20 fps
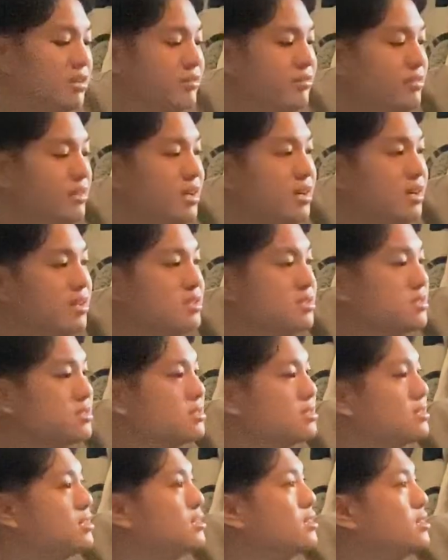
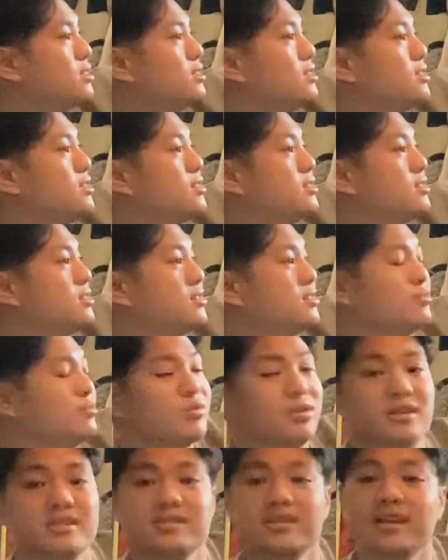flares,
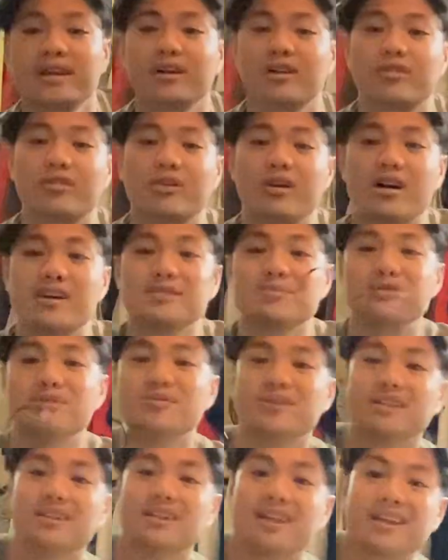where it's like a cross
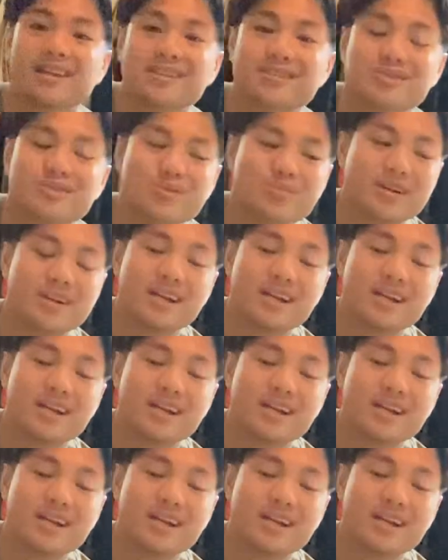between like a super